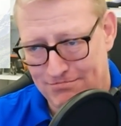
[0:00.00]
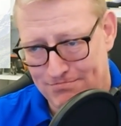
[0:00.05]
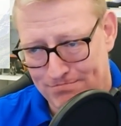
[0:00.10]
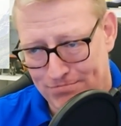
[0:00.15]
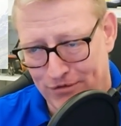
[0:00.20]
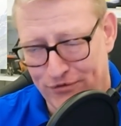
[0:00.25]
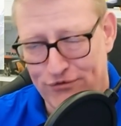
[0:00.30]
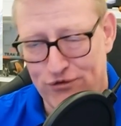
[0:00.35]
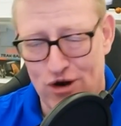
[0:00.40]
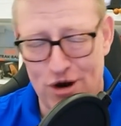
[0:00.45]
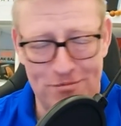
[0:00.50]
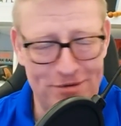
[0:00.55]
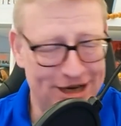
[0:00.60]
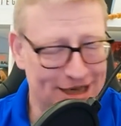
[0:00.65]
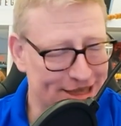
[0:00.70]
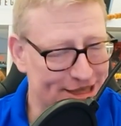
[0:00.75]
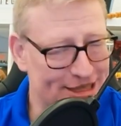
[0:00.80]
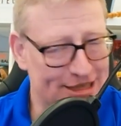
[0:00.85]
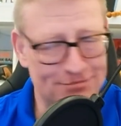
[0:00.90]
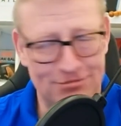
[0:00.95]
performing a
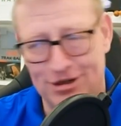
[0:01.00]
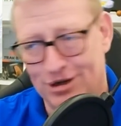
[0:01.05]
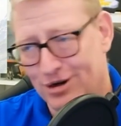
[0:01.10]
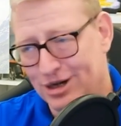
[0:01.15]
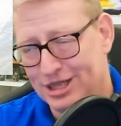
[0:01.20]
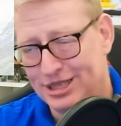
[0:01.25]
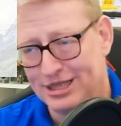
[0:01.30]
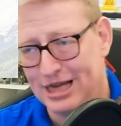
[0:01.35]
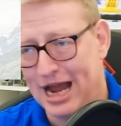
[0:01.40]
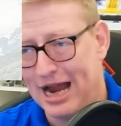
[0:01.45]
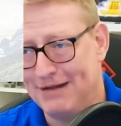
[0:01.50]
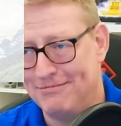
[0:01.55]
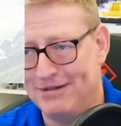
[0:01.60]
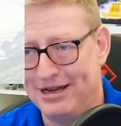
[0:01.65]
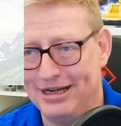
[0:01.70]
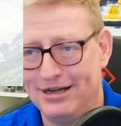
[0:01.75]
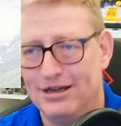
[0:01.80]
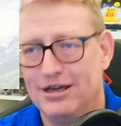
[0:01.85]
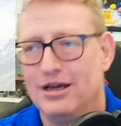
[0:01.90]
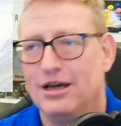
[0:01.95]
similar assignment